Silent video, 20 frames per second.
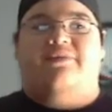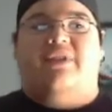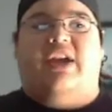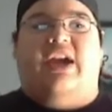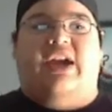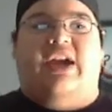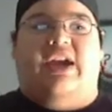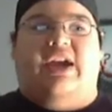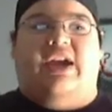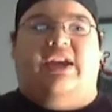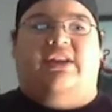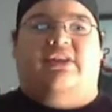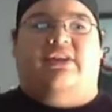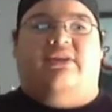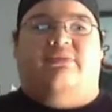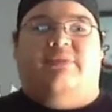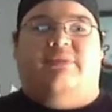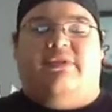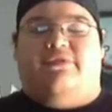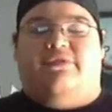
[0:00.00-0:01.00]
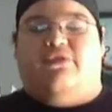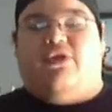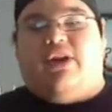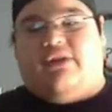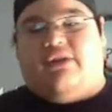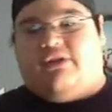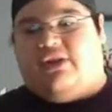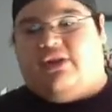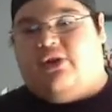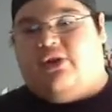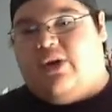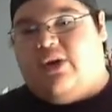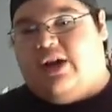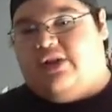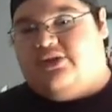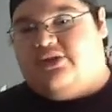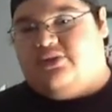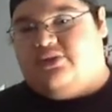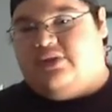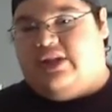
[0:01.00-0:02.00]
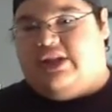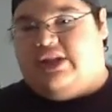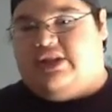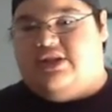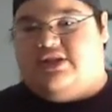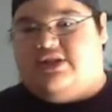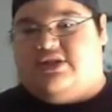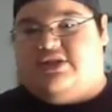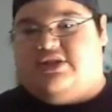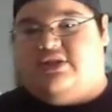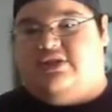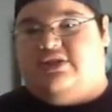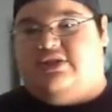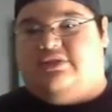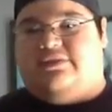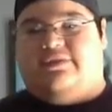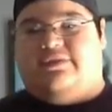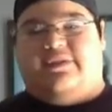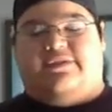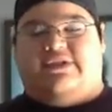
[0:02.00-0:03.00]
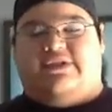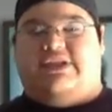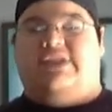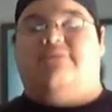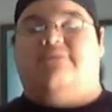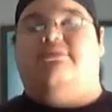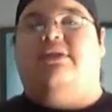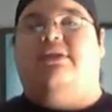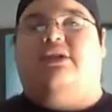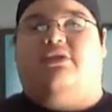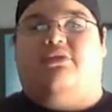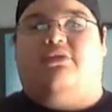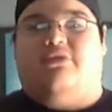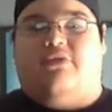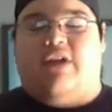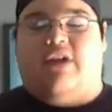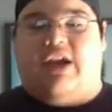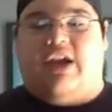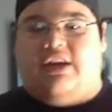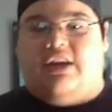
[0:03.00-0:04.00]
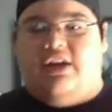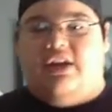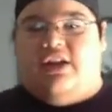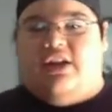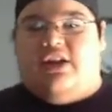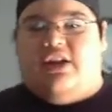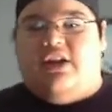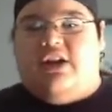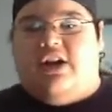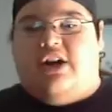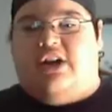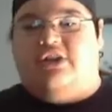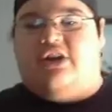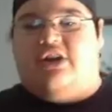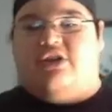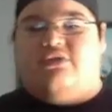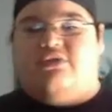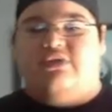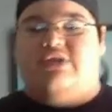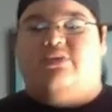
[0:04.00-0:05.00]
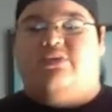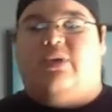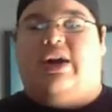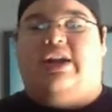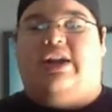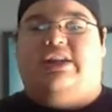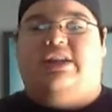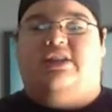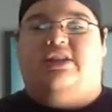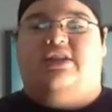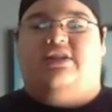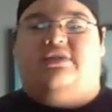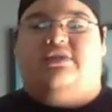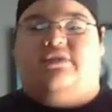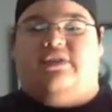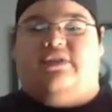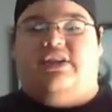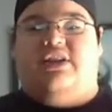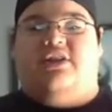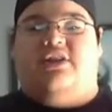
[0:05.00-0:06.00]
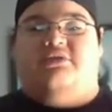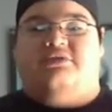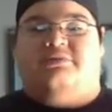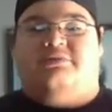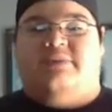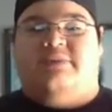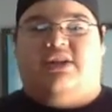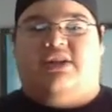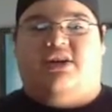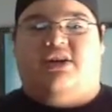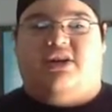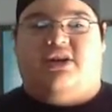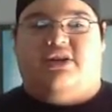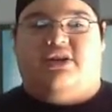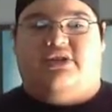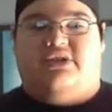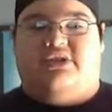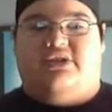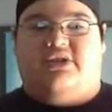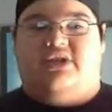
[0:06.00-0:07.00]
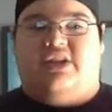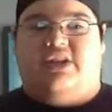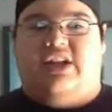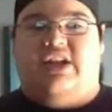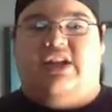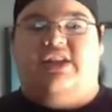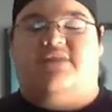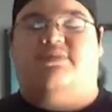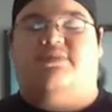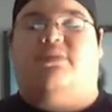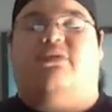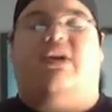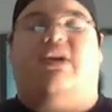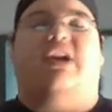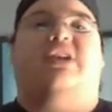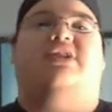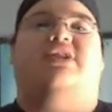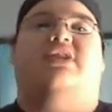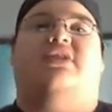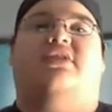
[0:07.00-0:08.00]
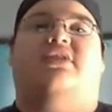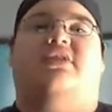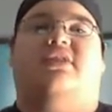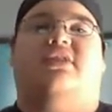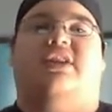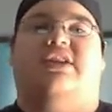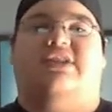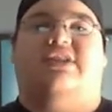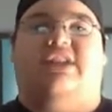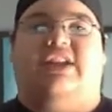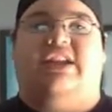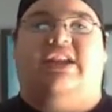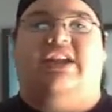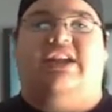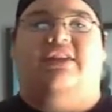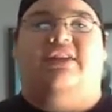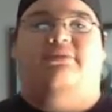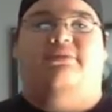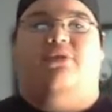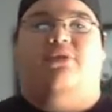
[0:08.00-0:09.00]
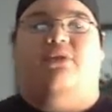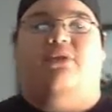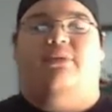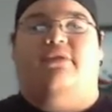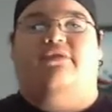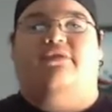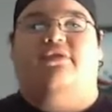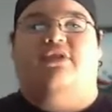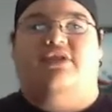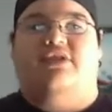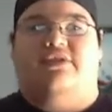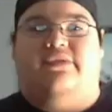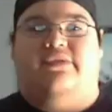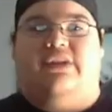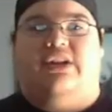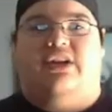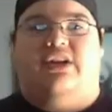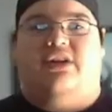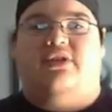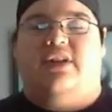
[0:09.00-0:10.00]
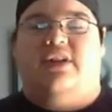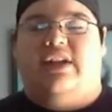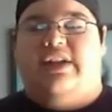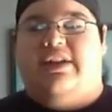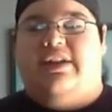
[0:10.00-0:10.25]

And before I go on to like this 15-minute rant, another reason why I did this video was because inspiration is the key moment for this video.